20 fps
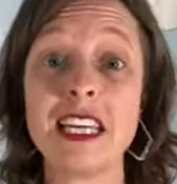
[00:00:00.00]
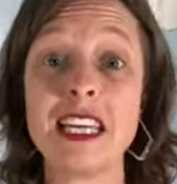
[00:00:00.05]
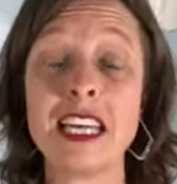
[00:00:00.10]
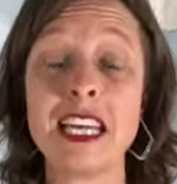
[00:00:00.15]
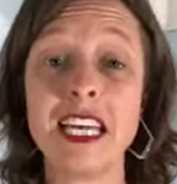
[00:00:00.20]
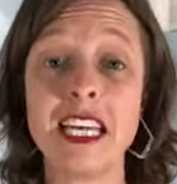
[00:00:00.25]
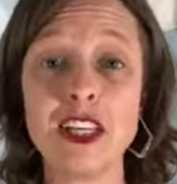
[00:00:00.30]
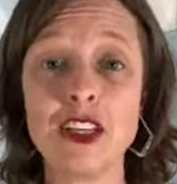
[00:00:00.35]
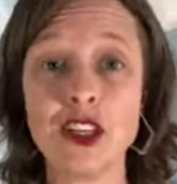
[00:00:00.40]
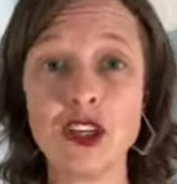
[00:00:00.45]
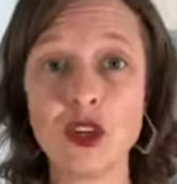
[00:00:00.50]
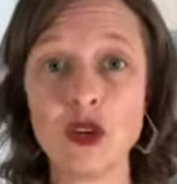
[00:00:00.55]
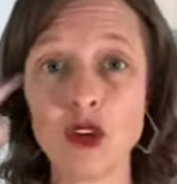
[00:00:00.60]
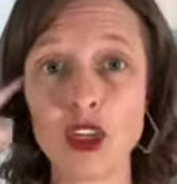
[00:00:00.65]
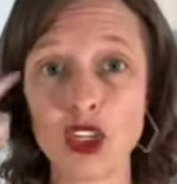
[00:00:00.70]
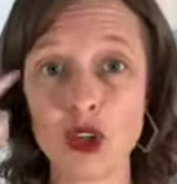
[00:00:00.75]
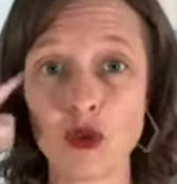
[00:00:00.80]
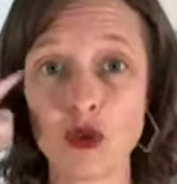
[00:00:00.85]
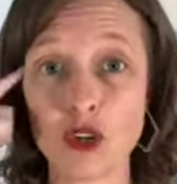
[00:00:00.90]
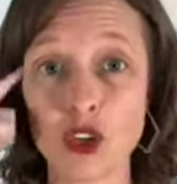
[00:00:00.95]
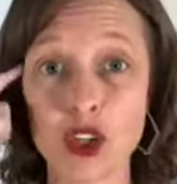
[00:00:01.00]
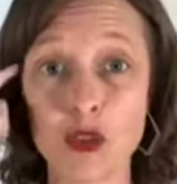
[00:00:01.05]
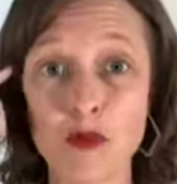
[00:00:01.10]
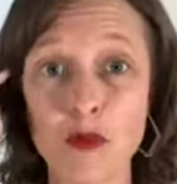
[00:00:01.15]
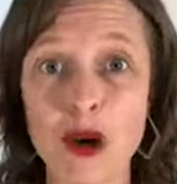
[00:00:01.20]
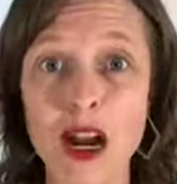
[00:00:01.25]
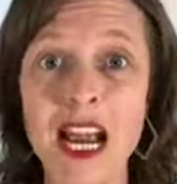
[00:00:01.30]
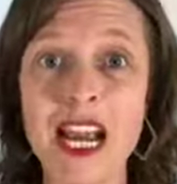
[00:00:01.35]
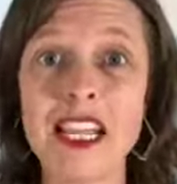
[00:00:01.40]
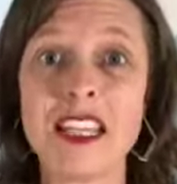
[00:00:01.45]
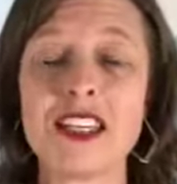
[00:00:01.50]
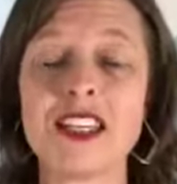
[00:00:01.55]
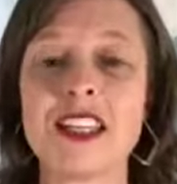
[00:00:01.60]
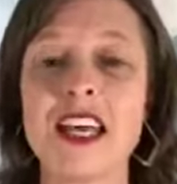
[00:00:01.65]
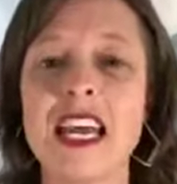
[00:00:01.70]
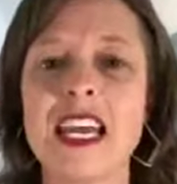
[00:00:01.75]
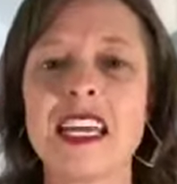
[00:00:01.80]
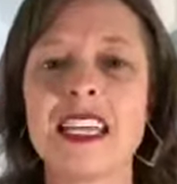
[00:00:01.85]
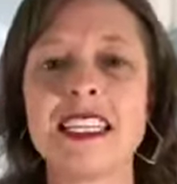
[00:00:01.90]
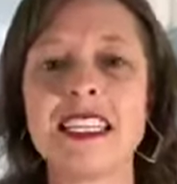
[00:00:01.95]
into your children's brain so
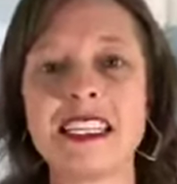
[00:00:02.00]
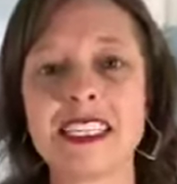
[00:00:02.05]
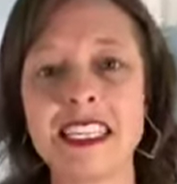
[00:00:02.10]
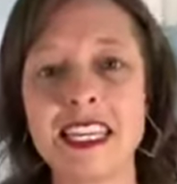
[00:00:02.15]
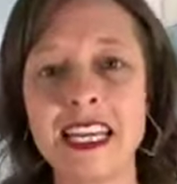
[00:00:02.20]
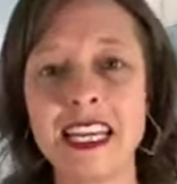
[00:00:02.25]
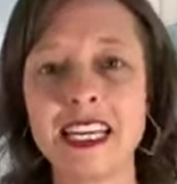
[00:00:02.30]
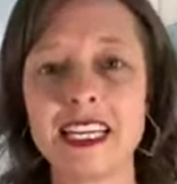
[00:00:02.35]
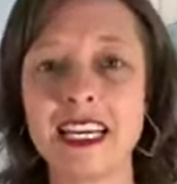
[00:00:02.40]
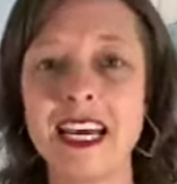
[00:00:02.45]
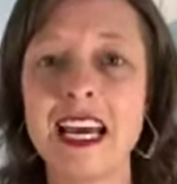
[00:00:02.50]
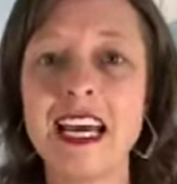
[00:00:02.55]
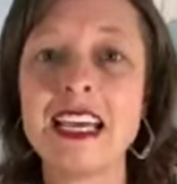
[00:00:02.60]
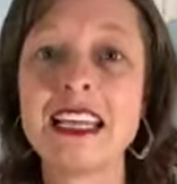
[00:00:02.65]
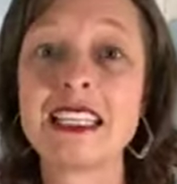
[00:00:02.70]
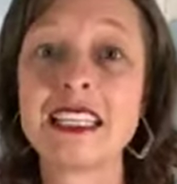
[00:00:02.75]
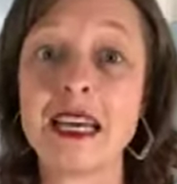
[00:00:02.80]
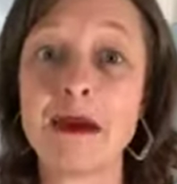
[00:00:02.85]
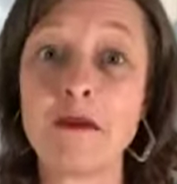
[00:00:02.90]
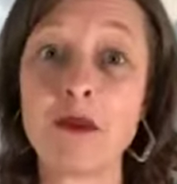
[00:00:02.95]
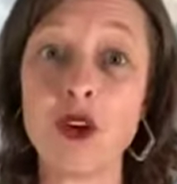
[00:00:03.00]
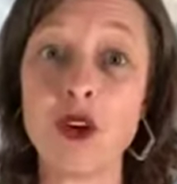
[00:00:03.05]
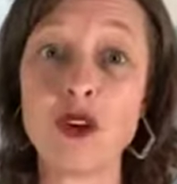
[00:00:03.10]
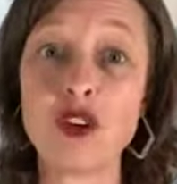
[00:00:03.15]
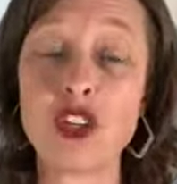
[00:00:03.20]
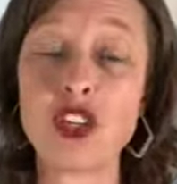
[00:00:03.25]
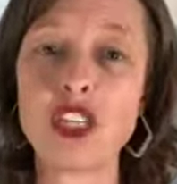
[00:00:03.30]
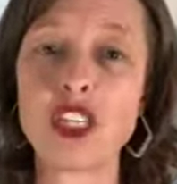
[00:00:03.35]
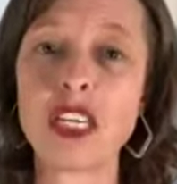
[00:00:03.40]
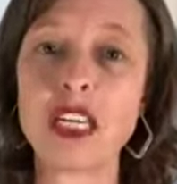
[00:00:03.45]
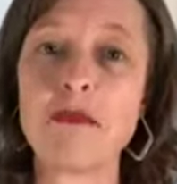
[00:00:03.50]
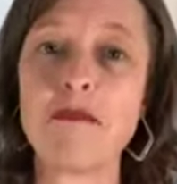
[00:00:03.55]
they can sing it subconsciously.